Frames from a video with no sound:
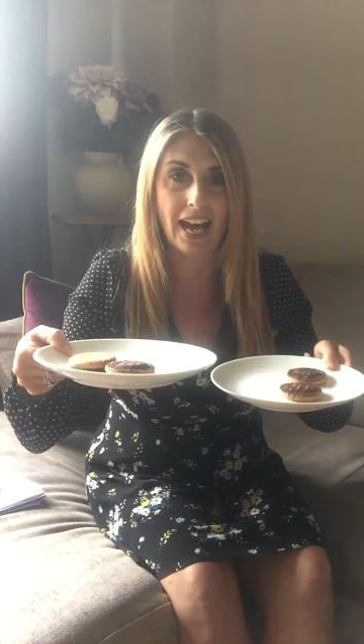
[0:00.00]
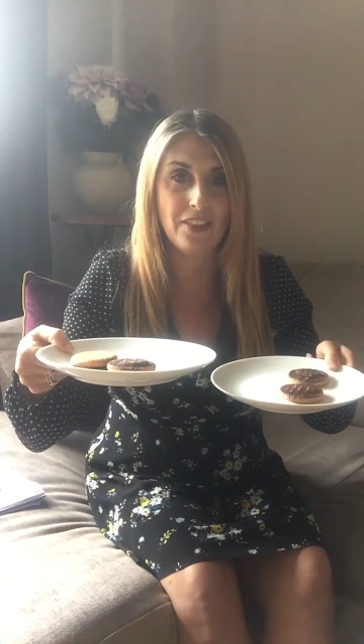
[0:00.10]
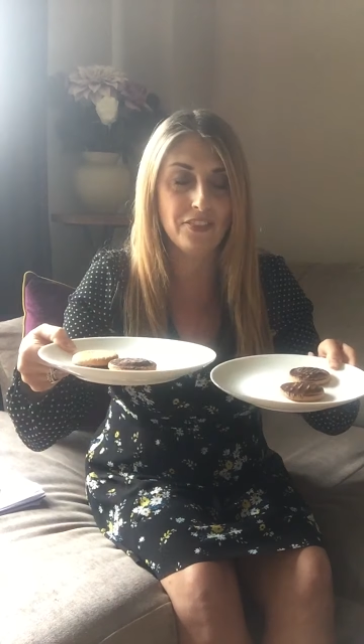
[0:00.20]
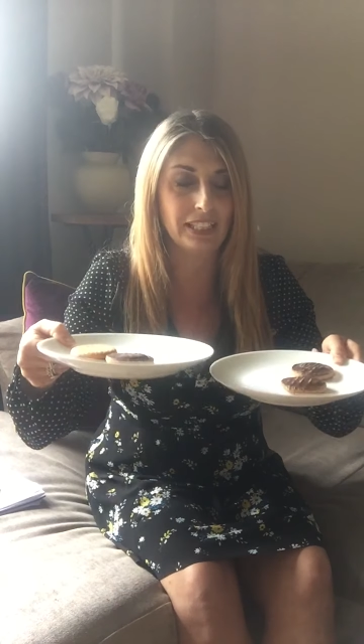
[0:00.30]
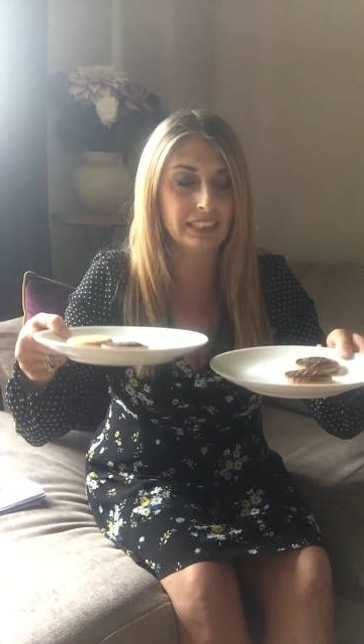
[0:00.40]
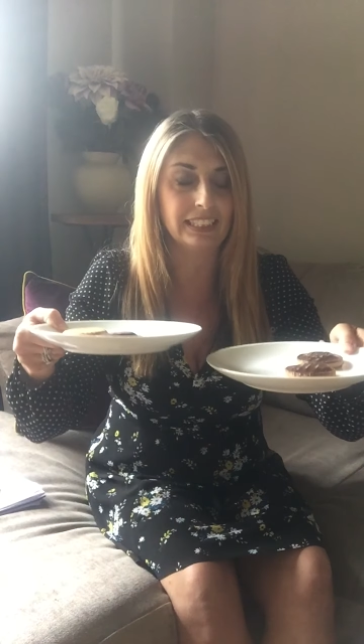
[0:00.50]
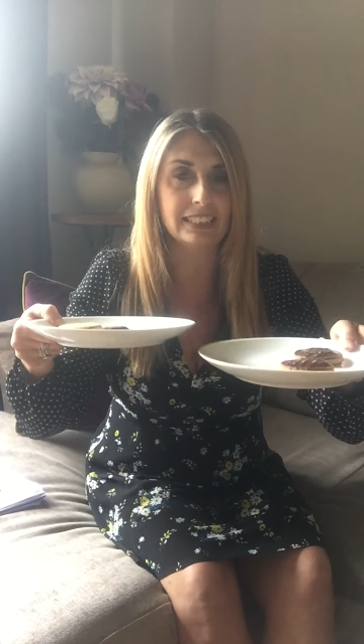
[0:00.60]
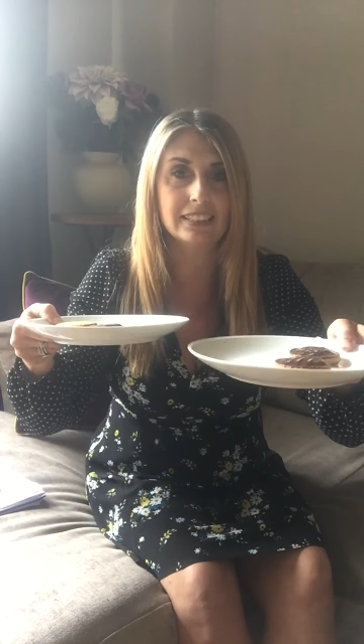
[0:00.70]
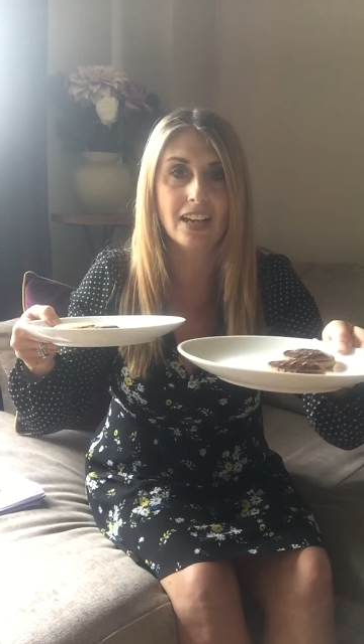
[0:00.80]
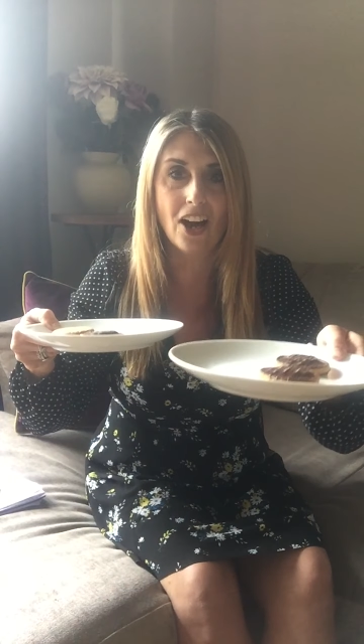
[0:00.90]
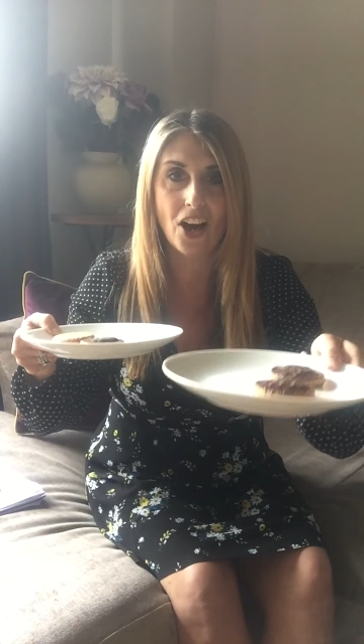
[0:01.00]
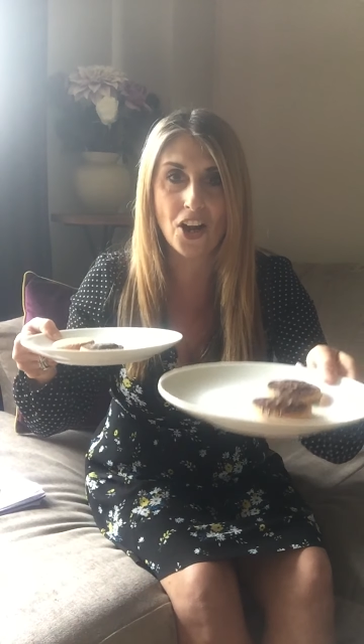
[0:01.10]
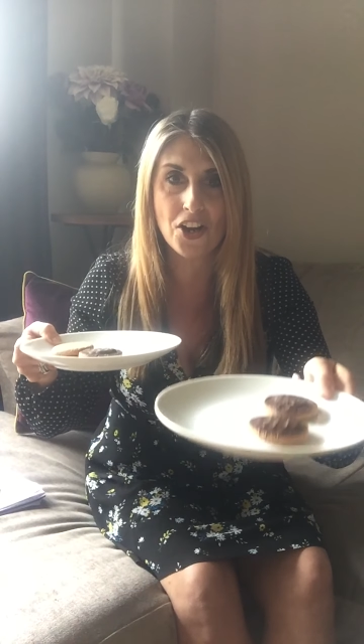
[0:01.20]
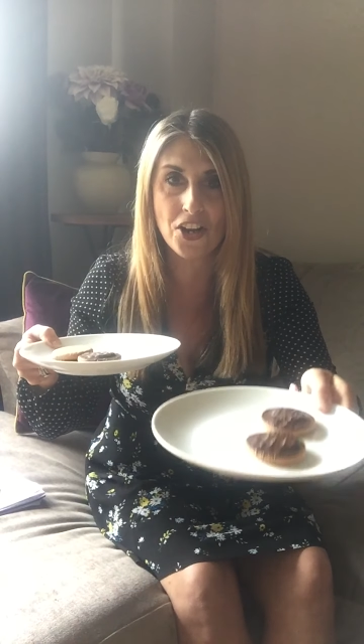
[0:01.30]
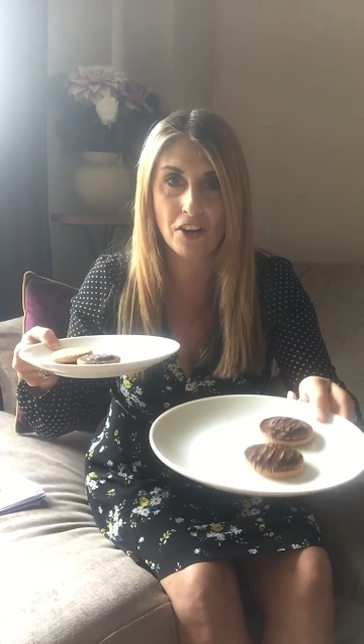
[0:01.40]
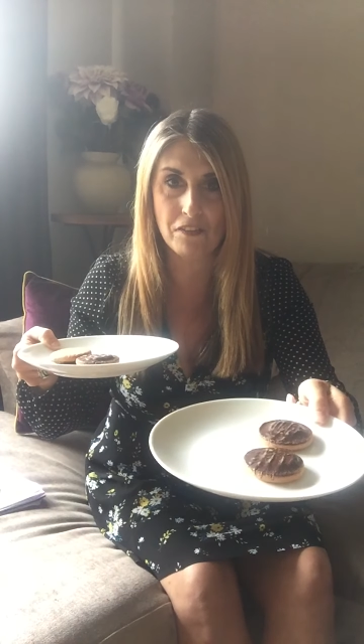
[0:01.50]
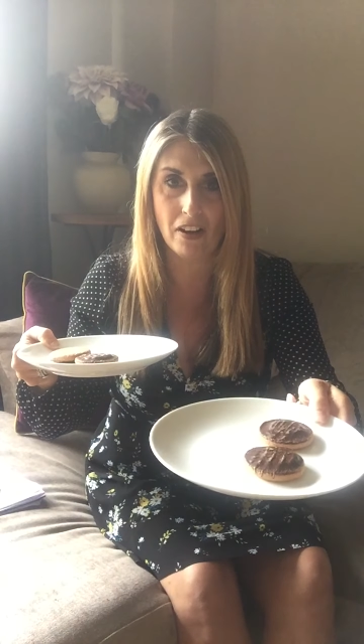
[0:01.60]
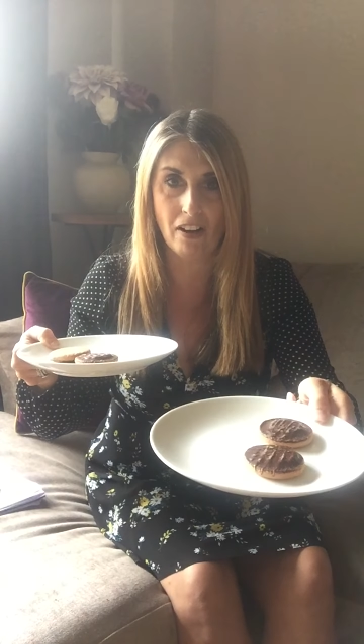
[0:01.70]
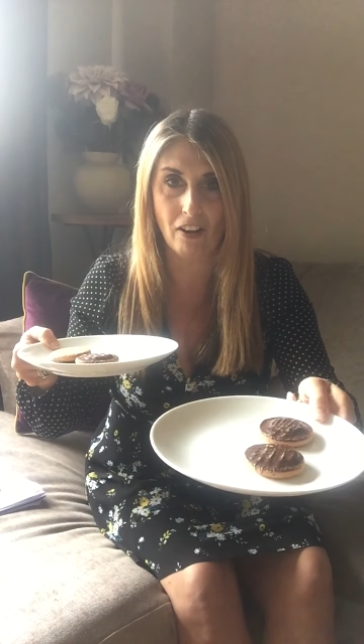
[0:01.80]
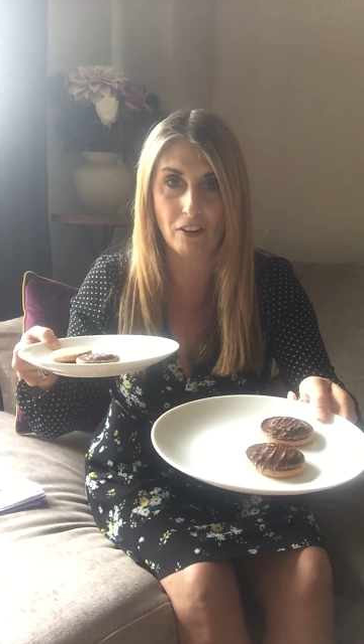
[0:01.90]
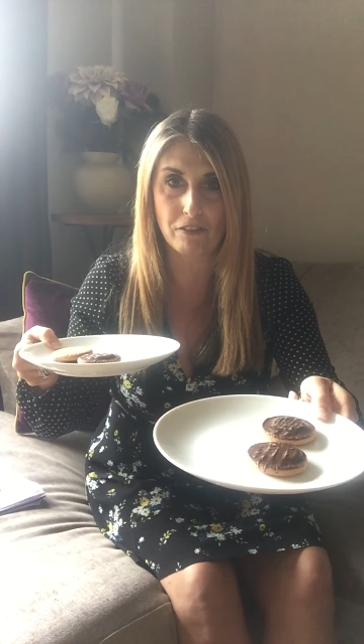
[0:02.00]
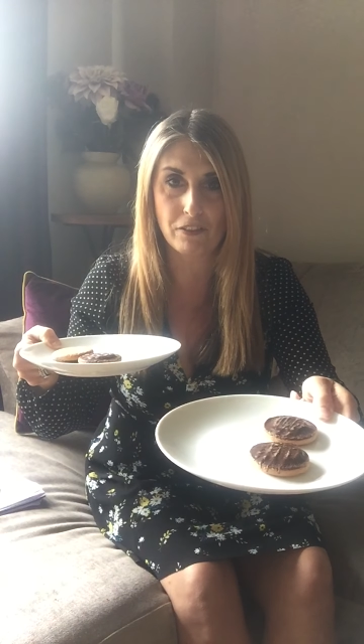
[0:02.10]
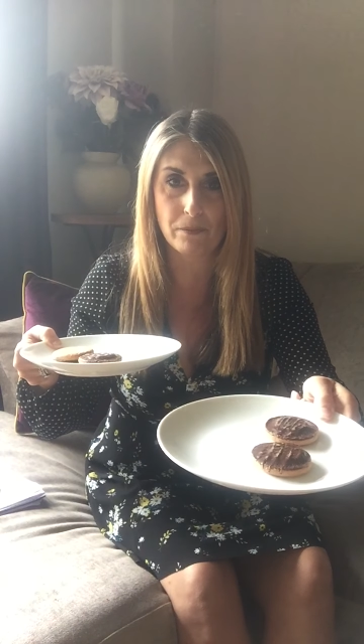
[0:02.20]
and this is another half.